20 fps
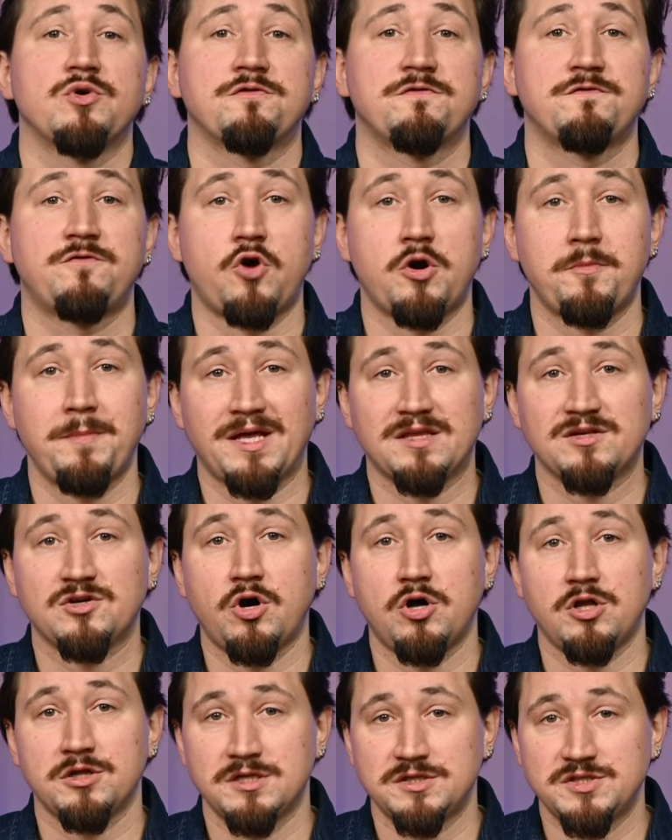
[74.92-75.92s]
a format
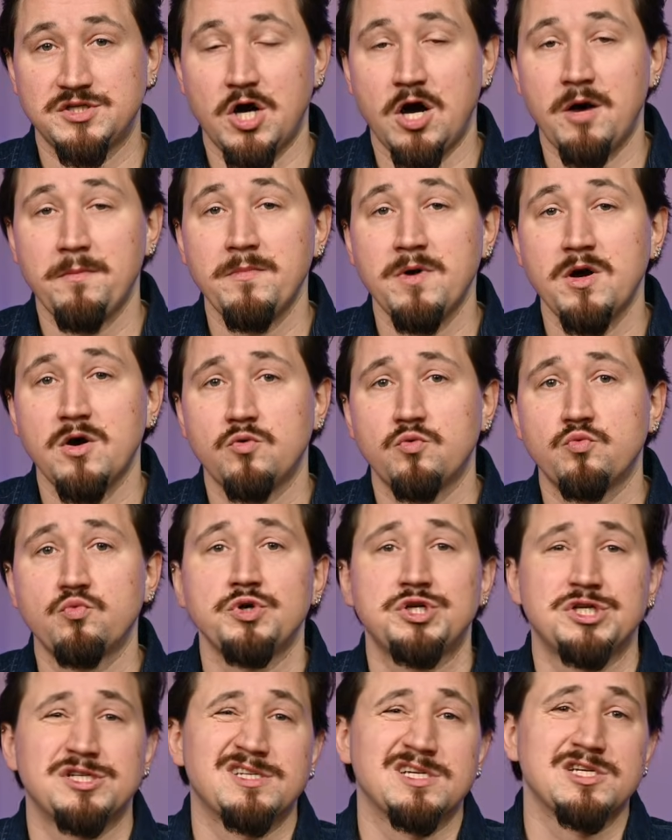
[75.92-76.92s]
called the DOM,
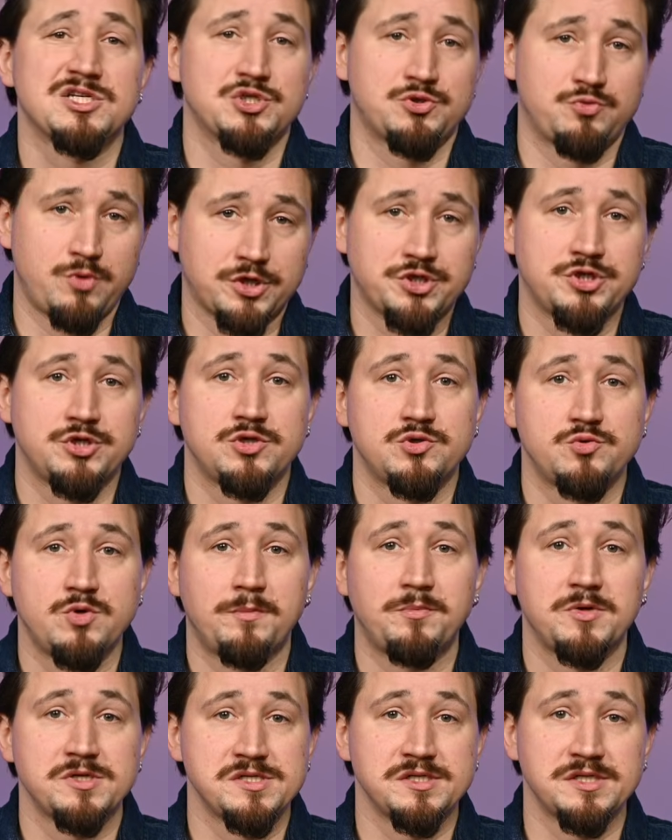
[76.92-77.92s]
which is a structured
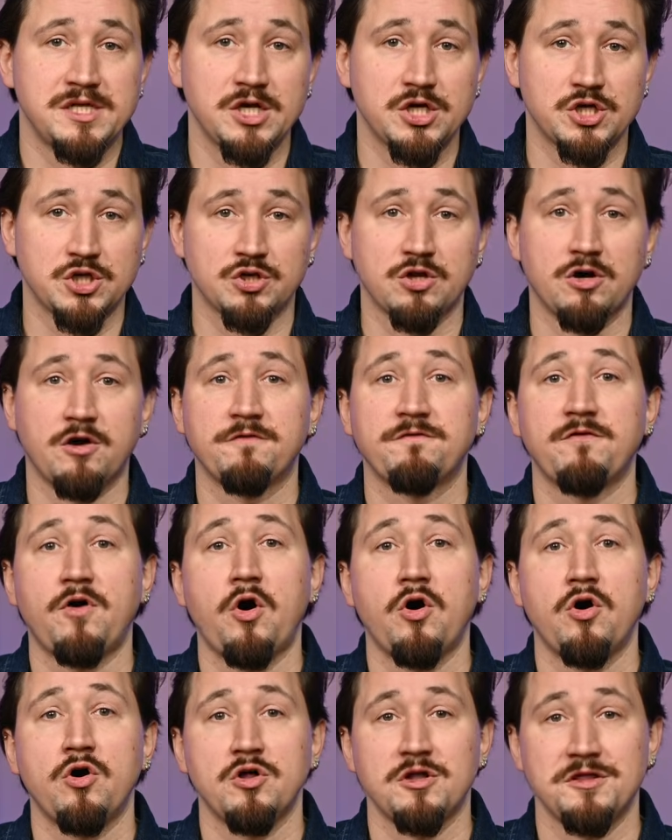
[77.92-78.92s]
representation of
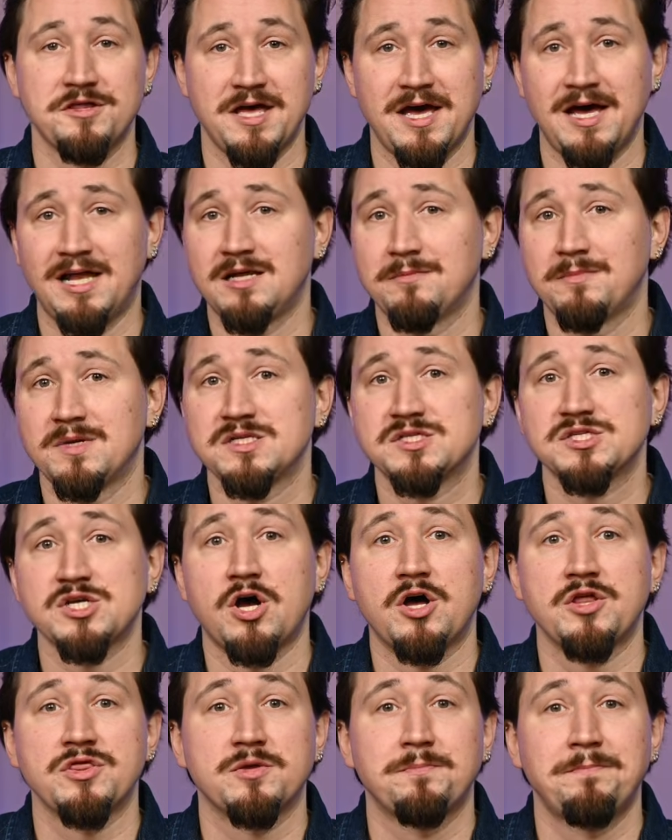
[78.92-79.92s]
all the elements
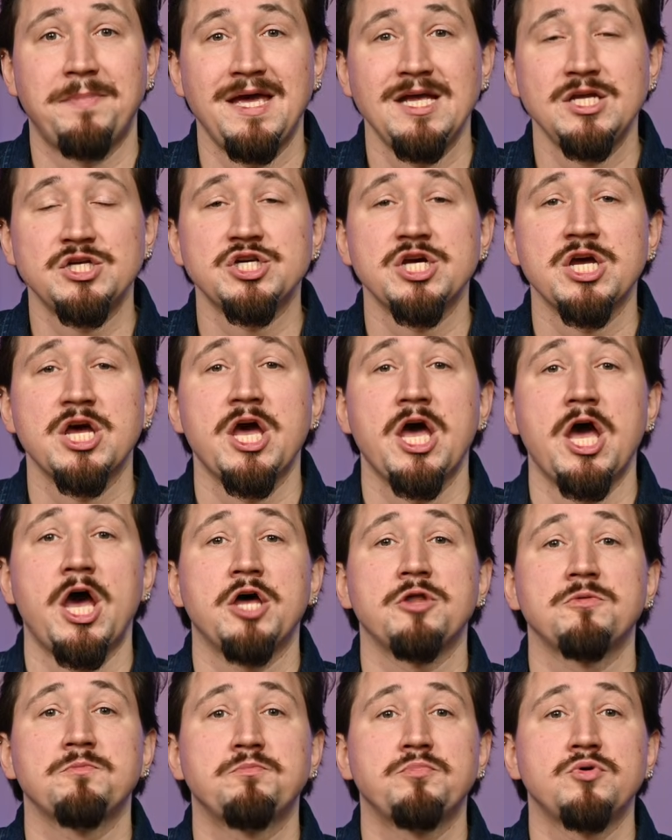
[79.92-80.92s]
on the page,
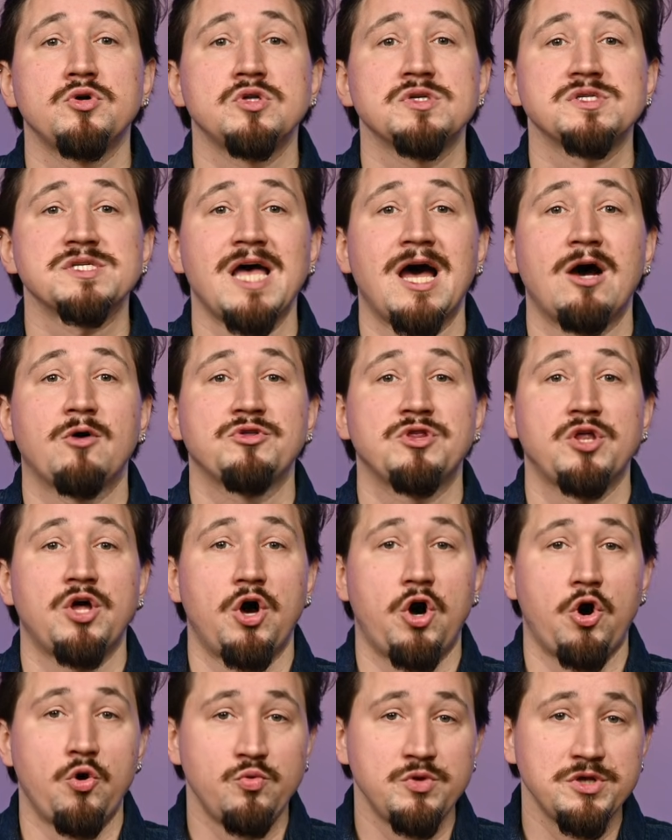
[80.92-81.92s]
and pulls out
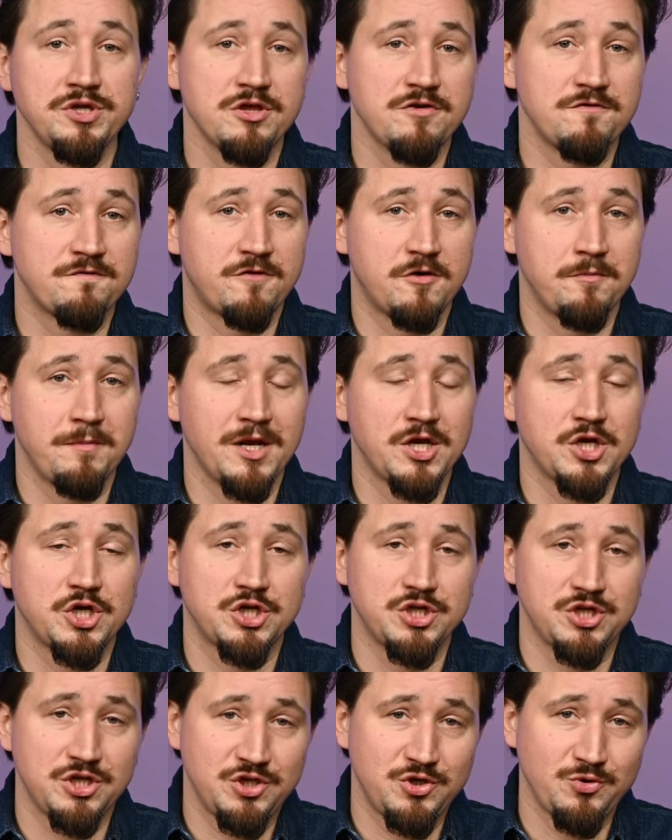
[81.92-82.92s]
only the
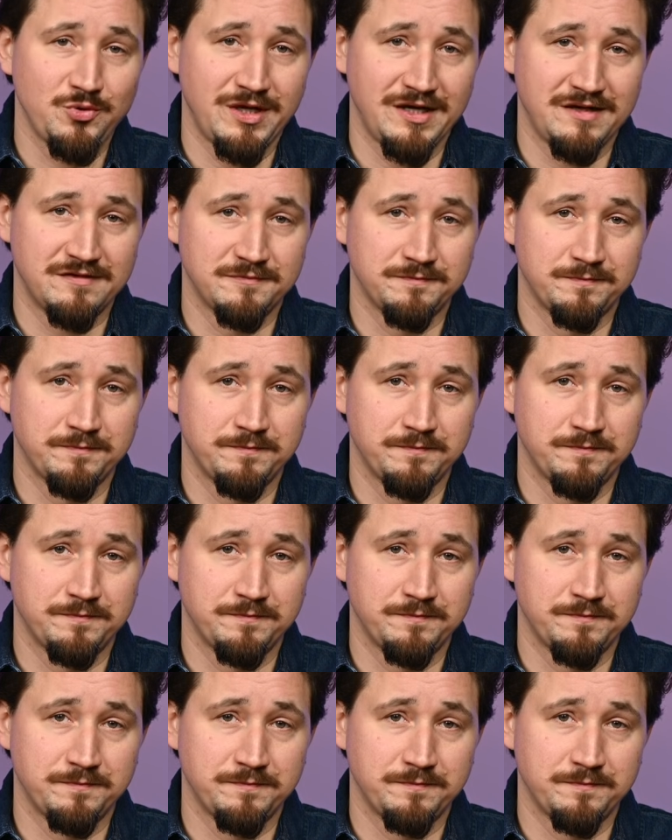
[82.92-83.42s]
information you need.